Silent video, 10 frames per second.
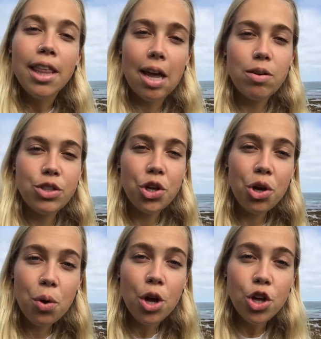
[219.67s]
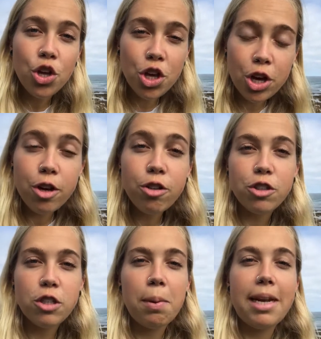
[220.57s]
there were two
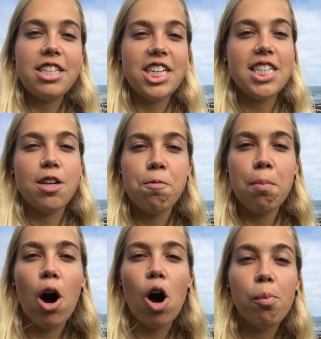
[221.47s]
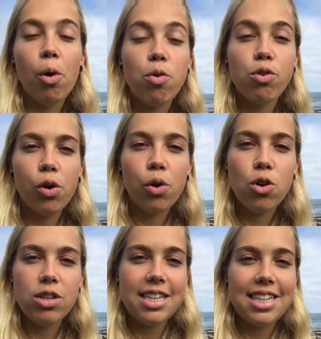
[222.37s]
huge spillages of palm oil
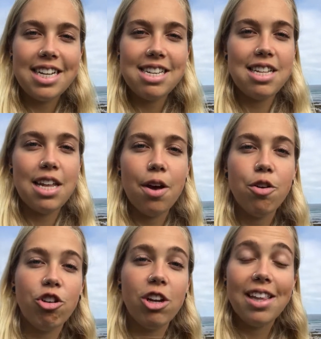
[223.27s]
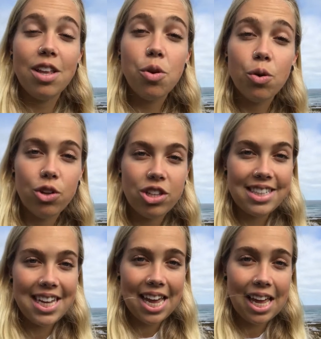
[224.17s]
recorded into the ocean in the North
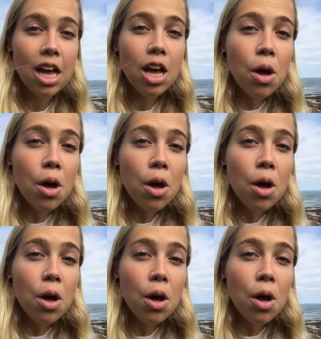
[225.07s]
Sea,